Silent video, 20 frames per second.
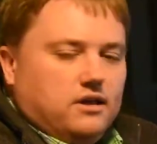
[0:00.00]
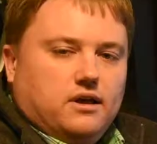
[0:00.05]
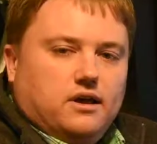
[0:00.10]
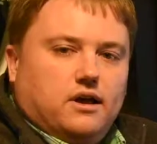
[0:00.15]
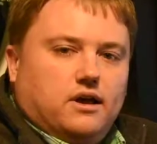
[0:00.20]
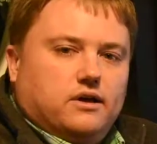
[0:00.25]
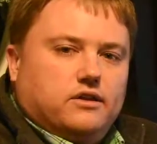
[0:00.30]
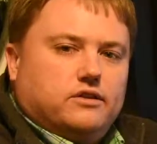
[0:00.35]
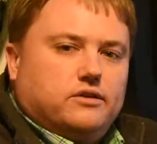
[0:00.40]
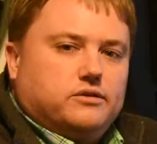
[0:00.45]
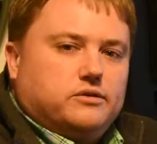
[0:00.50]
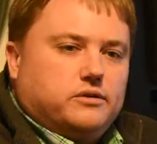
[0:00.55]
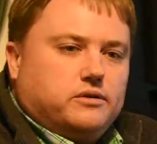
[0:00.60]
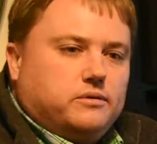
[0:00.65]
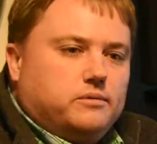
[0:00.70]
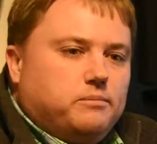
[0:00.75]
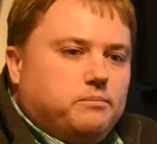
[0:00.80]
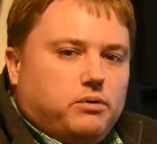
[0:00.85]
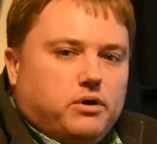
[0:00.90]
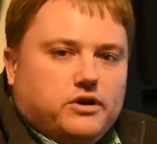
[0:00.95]
The
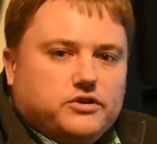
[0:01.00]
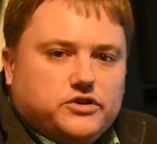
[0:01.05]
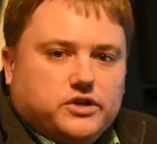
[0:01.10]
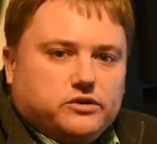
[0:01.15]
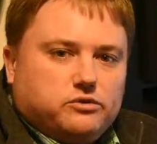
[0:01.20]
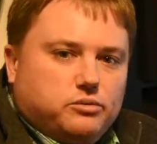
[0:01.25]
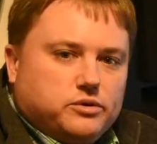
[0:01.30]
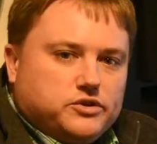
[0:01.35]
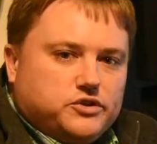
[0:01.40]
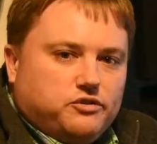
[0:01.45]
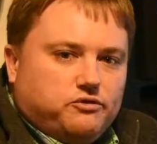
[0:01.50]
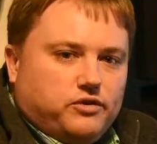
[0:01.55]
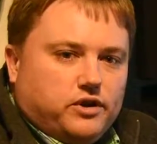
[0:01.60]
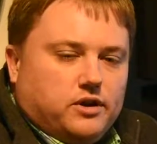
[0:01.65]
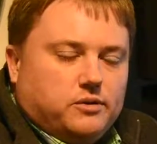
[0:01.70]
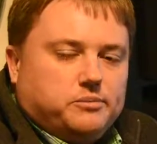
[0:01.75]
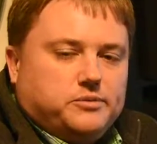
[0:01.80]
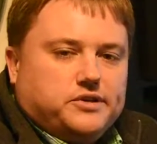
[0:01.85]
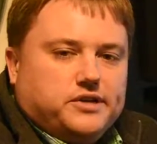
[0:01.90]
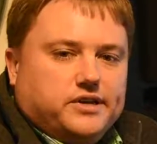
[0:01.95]
project was
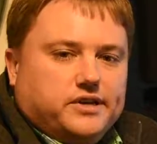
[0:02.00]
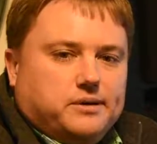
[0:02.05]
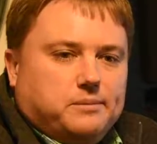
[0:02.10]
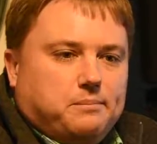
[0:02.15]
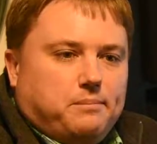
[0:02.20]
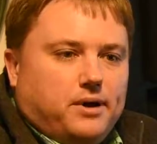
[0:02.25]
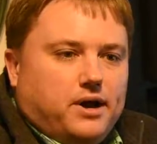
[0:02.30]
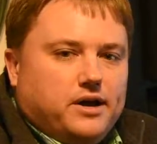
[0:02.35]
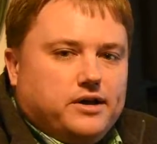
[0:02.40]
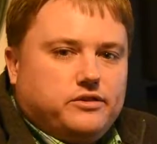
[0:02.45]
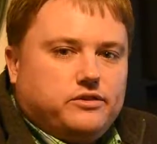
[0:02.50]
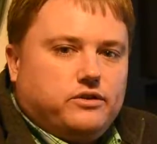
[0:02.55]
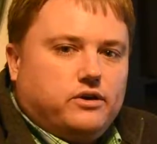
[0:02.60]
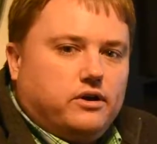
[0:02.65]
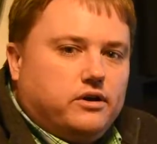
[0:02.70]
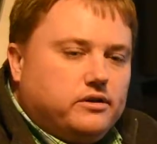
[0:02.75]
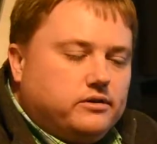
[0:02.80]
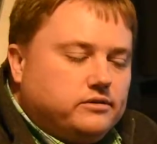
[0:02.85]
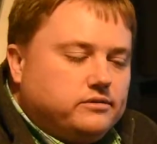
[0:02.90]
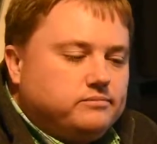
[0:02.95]
developed in
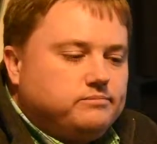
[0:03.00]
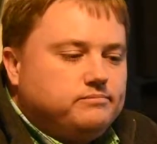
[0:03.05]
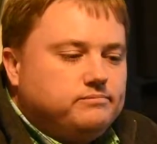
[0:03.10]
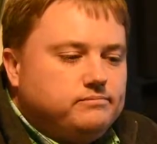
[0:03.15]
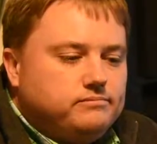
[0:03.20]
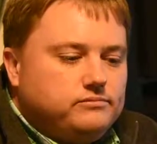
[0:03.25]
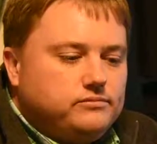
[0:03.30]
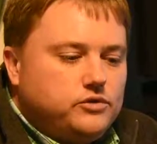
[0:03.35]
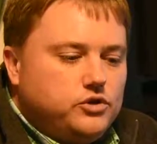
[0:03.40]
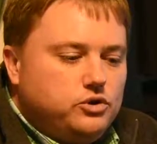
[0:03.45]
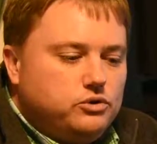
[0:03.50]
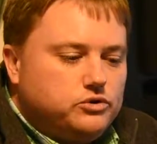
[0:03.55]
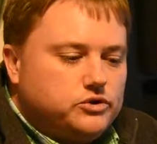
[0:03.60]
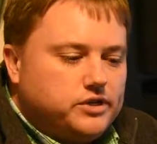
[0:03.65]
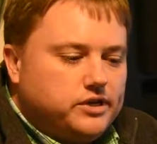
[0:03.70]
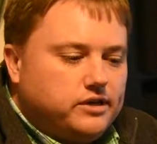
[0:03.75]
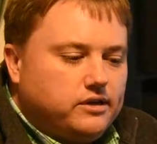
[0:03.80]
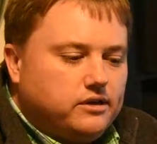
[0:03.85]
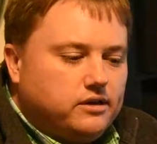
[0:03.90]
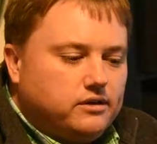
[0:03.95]
Python
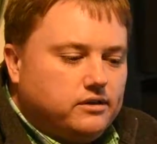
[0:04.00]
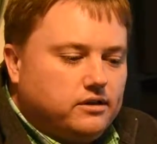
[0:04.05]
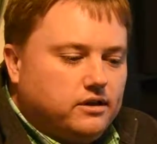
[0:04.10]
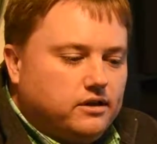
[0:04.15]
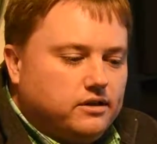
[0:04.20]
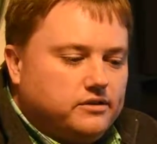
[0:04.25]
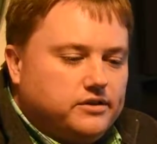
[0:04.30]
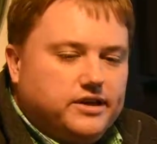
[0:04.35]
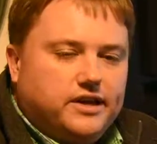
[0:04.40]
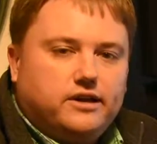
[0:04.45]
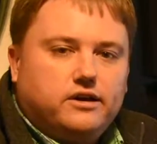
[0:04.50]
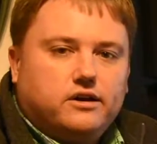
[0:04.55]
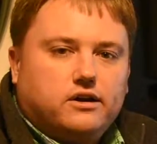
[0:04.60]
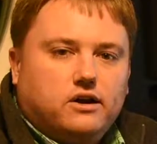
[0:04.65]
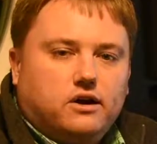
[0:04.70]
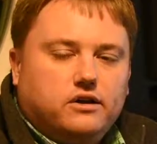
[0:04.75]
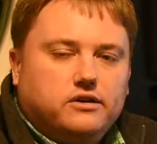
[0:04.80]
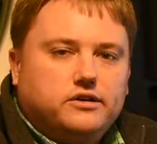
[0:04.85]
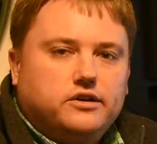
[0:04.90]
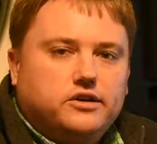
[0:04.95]
using the
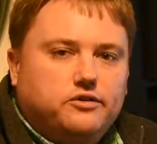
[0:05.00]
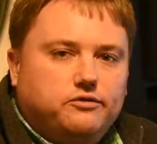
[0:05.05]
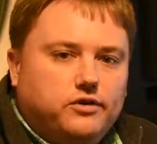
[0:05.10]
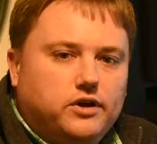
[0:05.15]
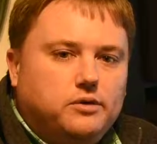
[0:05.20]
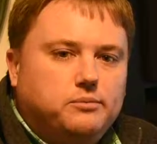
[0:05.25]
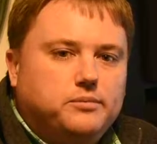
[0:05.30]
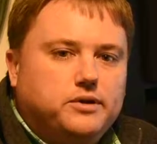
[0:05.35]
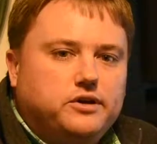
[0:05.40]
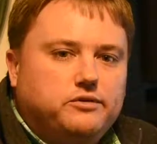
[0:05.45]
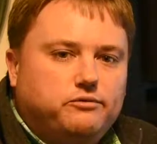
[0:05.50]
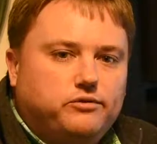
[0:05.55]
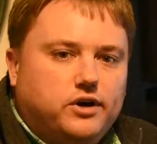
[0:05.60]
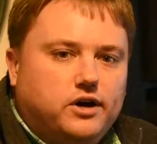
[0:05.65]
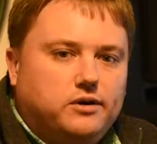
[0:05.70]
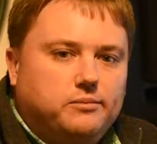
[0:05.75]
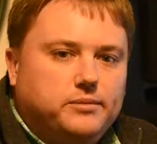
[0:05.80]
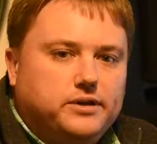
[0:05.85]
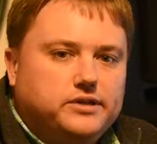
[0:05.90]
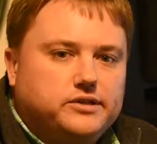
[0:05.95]
Anaconda development
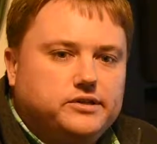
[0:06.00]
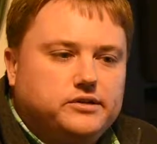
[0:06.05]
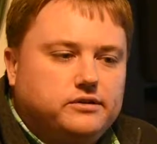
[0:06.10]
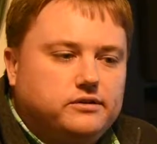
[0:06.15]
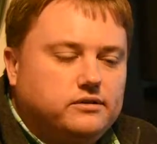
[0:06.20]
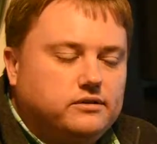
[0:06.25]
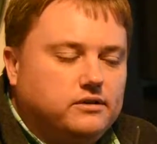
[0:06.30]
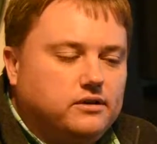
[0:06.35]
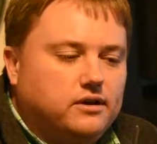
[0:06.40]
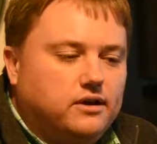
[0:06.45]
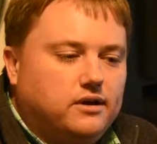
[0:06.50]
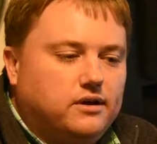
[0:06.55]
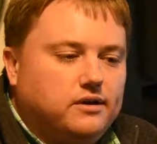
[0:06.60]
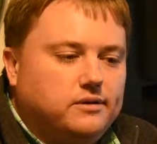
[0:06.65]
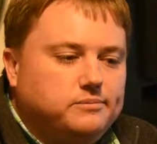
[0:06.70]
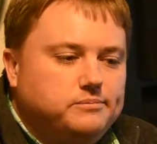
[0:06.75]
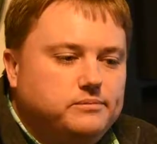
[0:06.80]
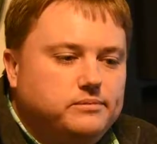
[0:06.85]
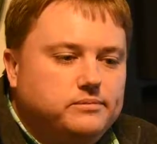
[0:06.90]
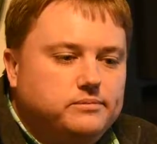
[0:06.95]
environment.
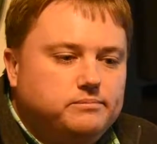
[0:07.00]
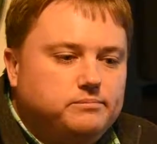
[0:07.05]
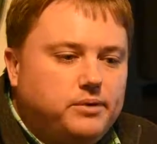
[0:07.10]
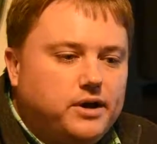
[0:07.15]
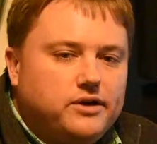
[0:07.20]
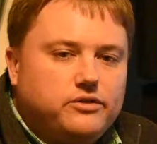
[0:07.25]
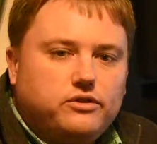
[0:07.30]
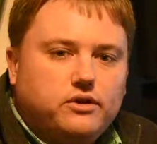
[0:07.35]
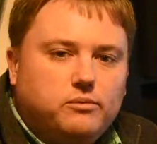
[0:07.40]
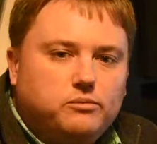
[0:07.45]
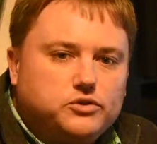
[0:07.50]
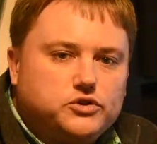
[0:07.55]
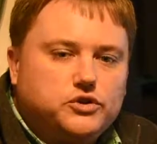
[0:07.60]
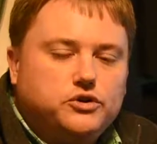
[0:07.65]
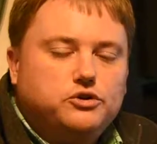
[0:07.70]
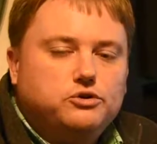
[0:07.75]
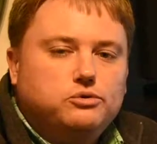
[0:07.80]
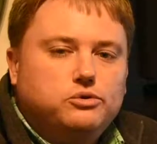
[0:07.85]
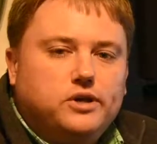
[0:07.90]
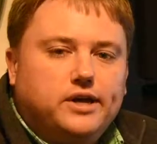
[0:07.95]
Python was a
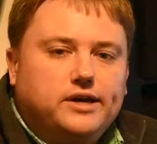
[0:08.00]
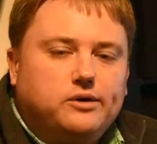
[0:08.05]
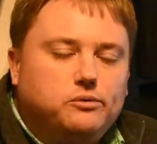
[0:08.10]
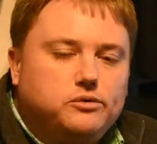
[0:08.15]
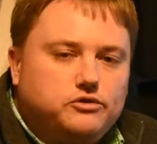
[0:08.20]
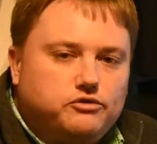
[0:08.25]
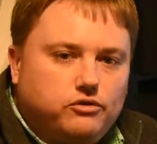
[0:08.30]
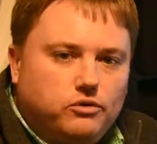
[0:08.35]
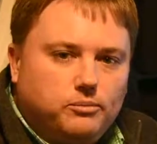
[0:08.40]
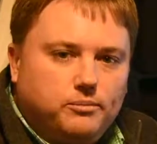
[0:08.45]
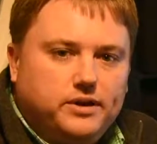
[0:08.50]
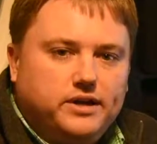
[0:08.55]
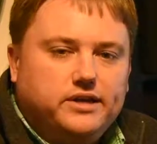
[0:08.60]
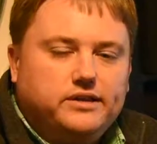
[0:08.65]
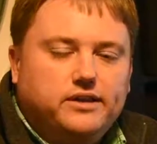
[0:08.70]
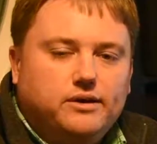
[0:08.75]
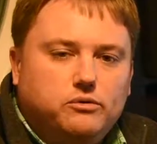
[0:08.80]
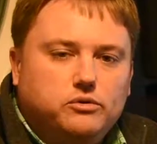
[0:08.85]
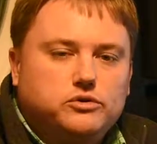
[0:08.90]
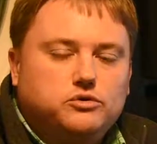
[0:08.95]
new language for me.
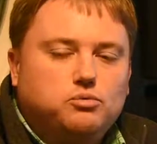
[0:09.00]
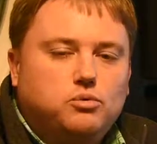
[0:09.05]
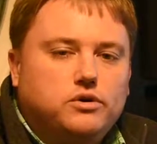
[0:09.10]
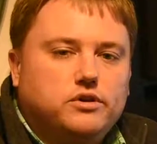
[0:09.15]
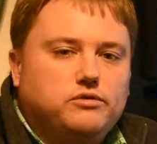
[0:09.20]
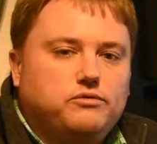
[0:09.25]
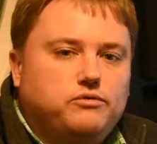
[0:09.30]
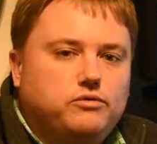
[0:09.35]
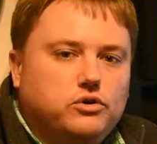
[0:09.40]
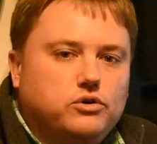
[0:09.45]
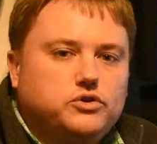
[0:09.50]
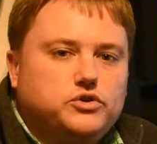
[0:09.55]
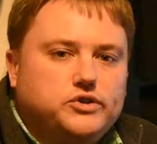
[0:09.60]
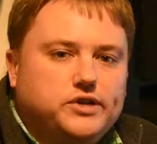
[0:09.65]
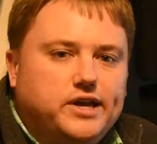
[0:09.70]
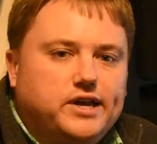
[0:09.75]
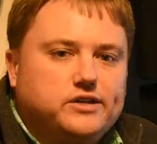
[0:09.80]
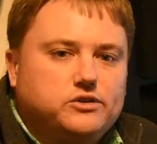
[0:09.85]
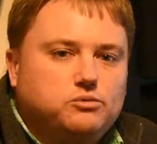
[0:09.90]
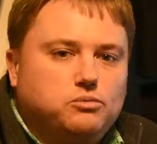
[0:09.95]
That was one of the first
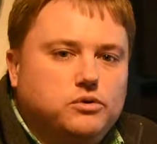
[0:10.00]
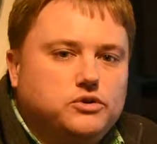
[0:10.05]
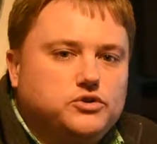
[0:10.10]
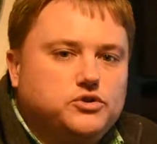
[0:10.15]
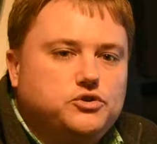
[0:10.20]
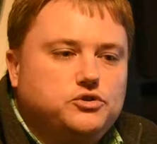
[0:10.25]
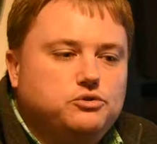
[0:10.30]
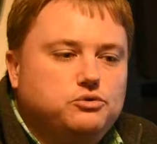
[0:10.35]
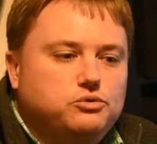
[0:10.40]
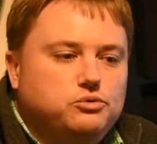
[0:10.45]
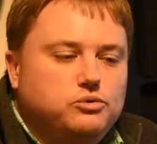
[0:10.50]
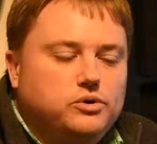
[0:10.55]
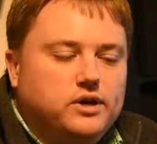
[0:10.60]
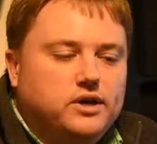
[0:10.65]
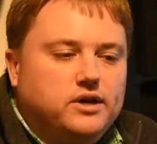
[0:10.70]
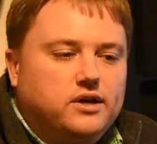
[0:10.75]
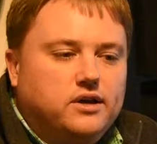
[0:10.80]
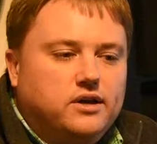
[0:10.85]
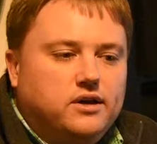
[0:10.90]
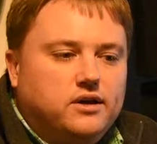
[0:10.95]
tasks, was to
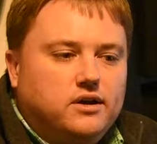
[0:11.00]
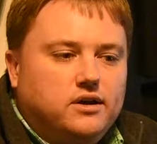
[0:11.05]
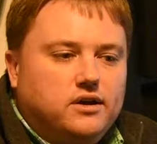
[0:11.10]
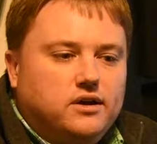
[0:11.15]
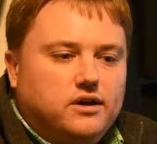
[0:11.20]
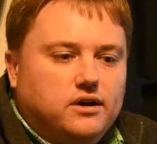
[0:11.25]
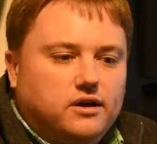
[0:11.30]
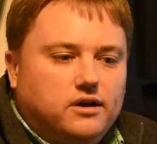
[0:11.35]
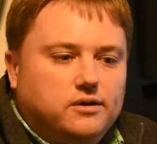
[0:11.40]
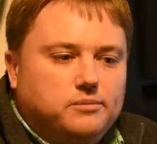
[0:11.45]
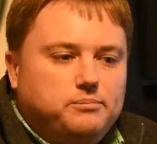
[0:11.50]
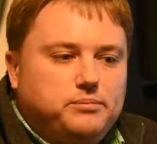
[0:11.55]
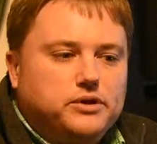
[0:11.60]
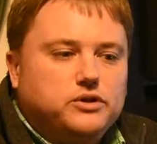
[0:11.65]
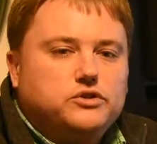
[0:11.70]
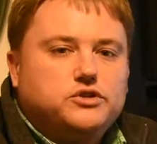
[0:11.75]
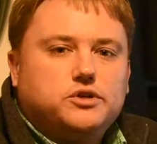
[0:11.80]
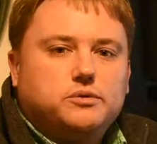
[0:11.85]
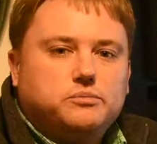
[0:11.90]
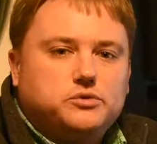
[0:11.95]

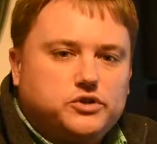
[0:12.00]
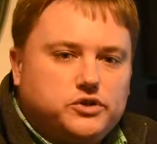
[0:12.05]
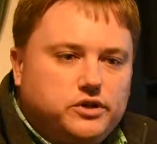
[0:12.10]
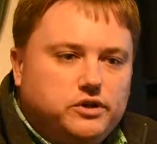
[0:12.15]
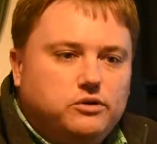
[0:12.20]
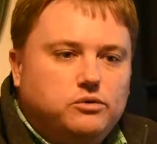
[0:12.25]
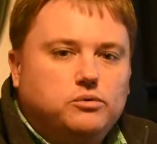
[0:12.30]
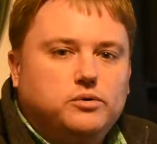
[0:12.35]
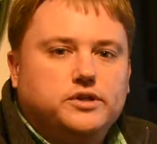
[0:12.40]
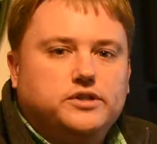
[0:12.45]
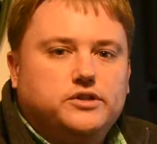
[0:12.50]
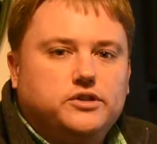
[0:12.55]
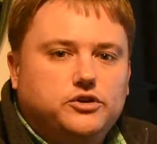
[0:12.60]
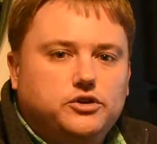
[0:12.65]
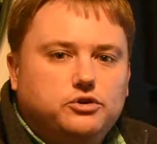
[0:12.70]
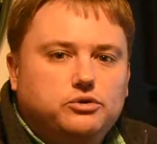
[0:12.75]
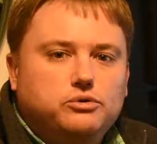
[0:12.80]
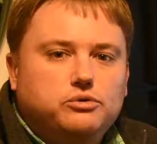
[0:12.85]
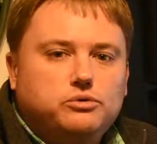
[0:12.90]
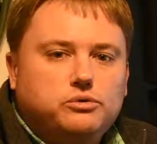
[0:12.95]
build some skill with the
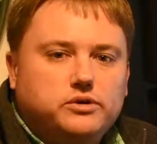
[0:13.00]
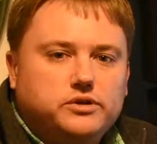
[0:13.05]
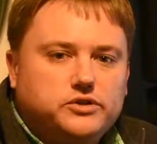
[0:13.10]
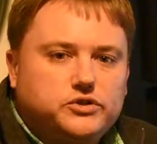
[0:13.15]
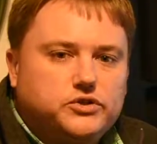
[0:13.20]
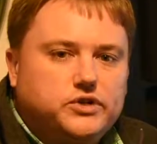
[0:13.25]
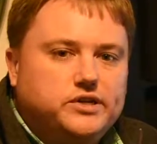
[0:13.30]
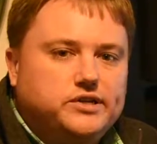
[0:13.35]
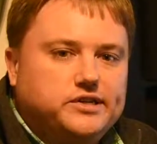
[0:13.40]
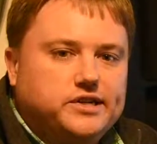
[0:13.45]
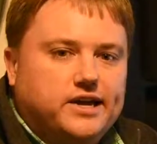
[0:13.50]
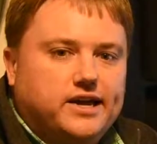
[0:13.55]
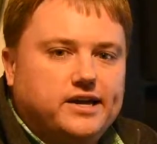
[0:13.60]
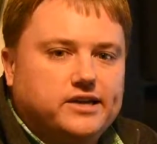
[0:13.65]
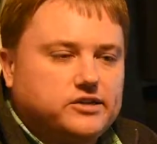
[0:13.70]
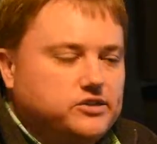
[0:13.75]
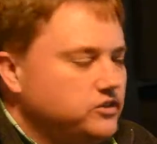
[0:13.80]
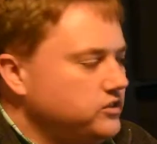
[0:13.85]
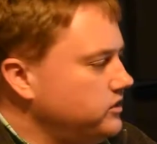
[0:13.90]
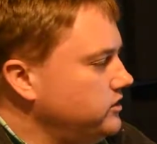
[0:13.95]
new
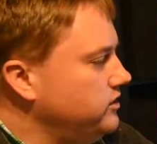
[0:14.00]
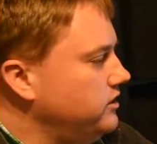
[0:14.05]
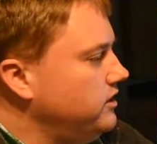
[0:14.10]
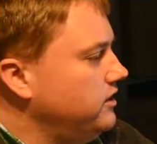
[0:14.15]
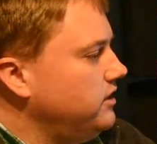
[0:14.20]
syntax.